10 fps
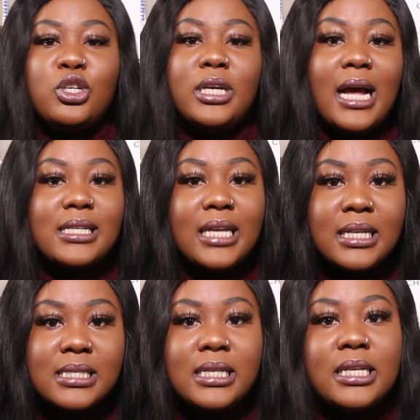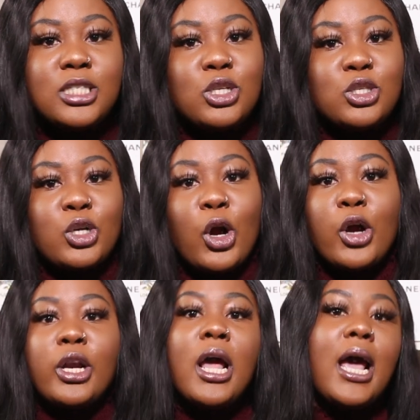you guys can see. It's a
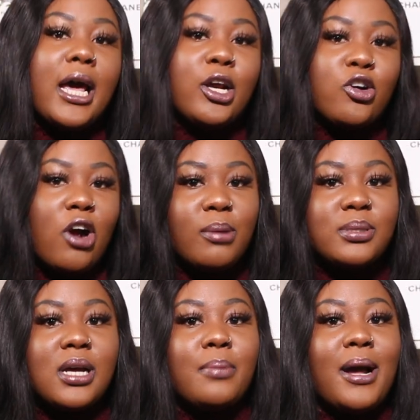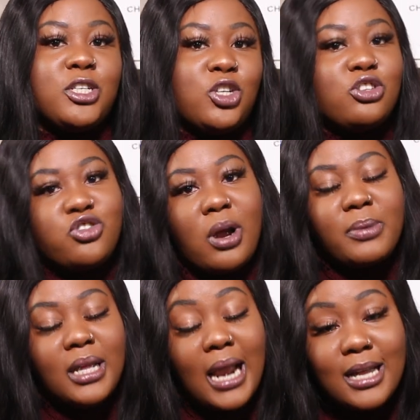skirt and a crop top. I just
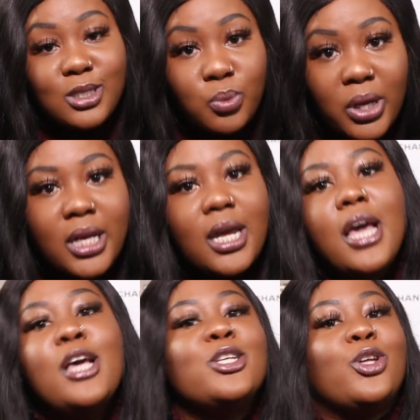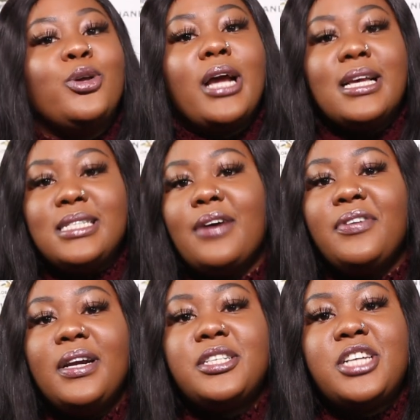dropped it last week. So you guys
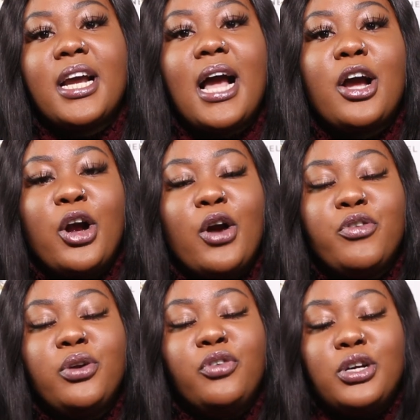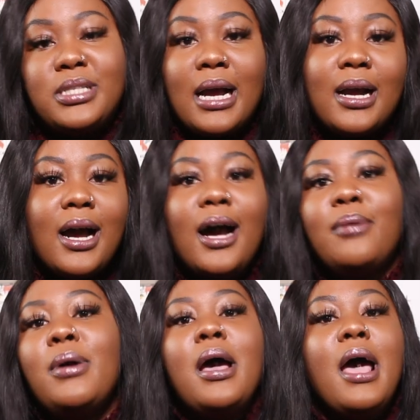definitely check out
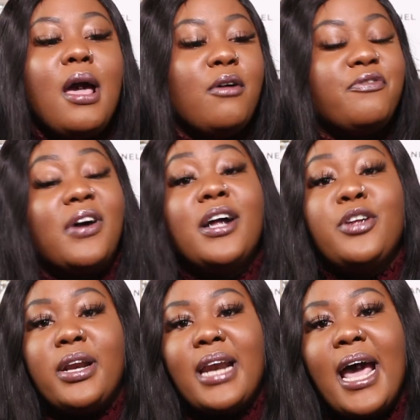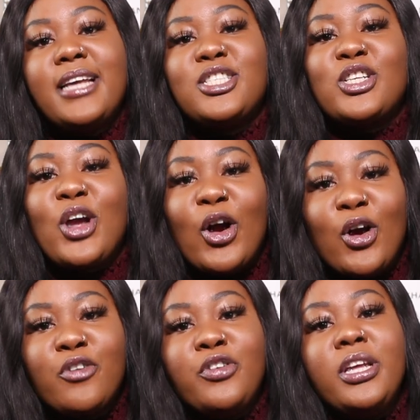curveuniverse.com and find your nice
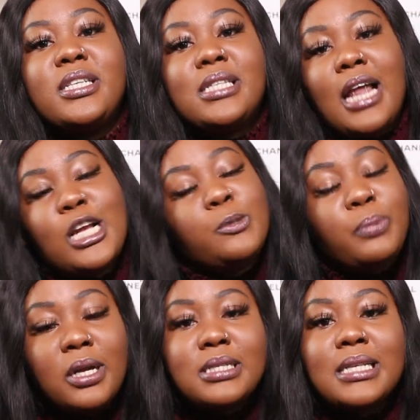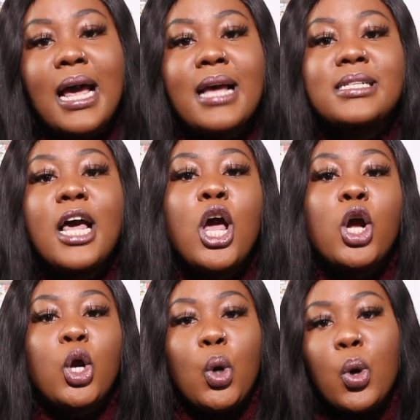curvy / plus size
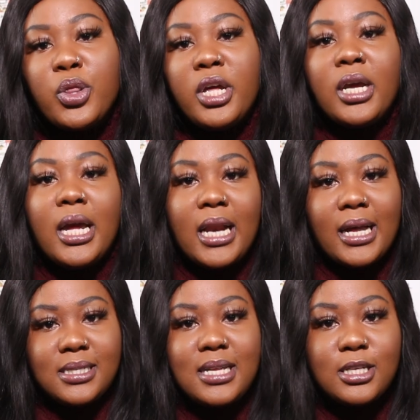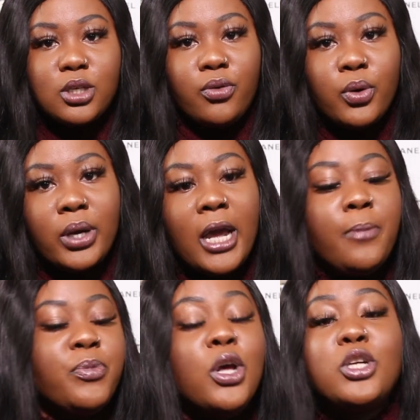clothing and accessory,
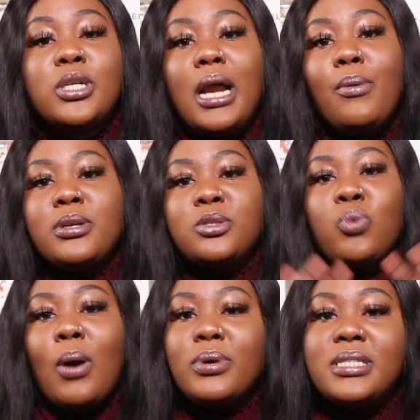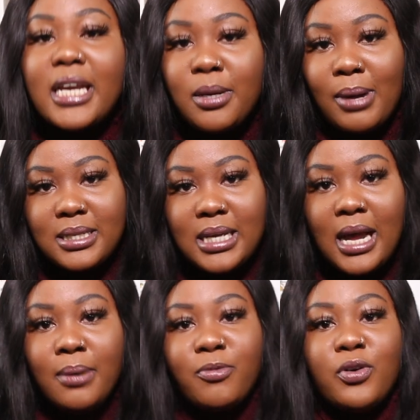okay? So that was what was taking my
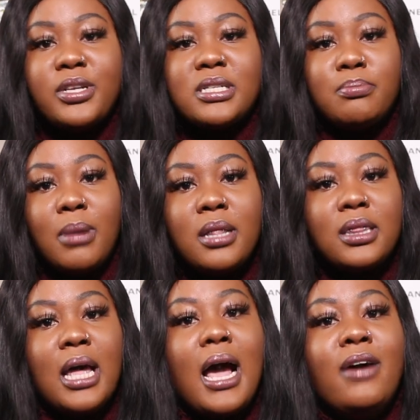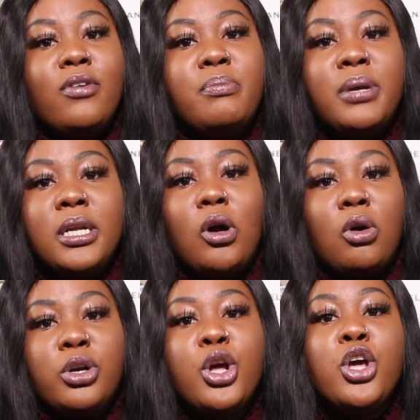time for this month that I haven't been
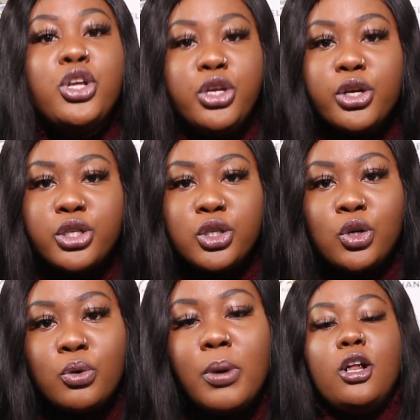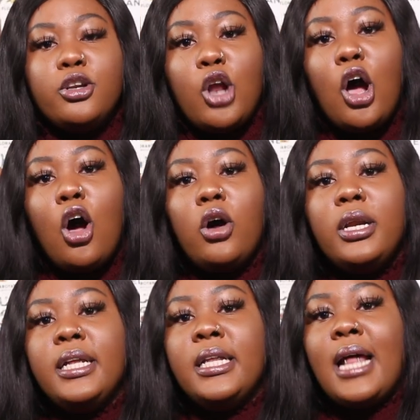on YouTube. Not
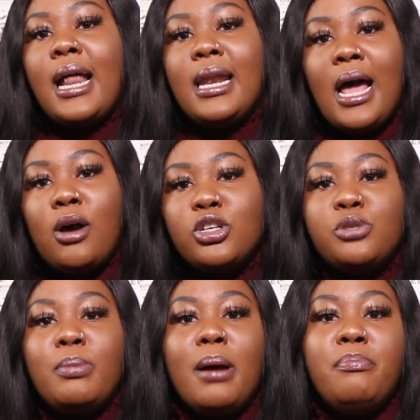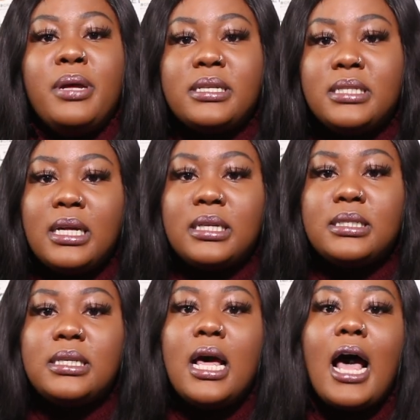only did I launch my
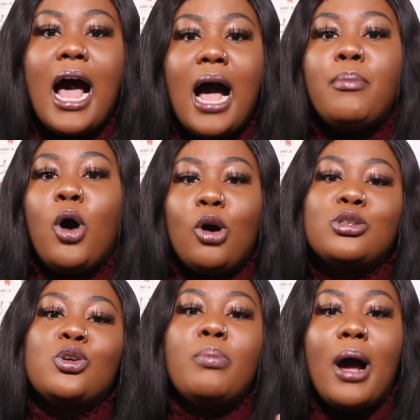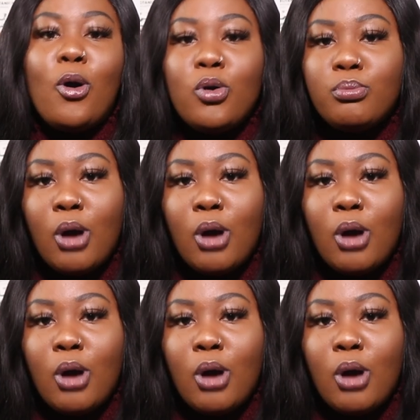business, I'm also my own